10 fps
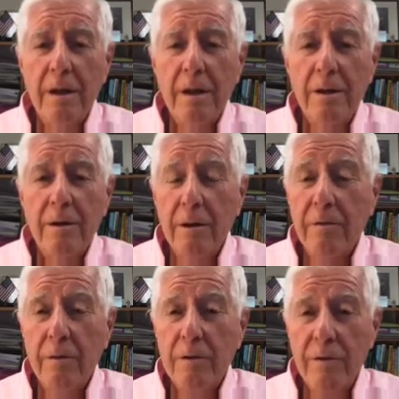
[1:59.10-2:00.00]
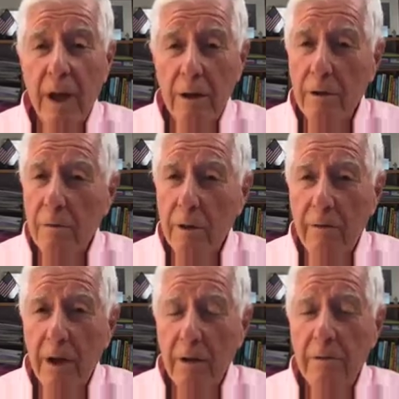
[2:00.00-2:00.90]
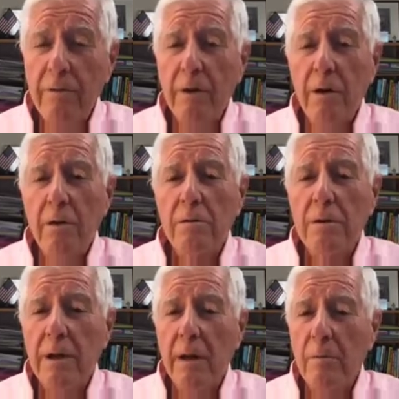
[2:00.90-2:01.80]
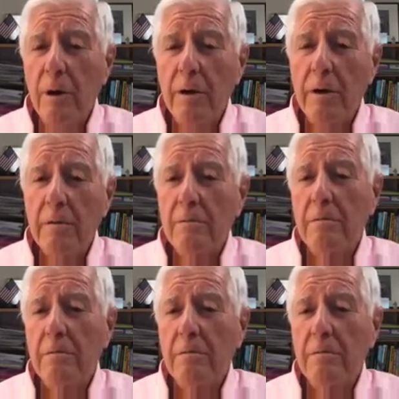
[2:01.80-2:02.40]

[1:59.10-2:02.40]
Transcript: It delivers value with a value flow to that market.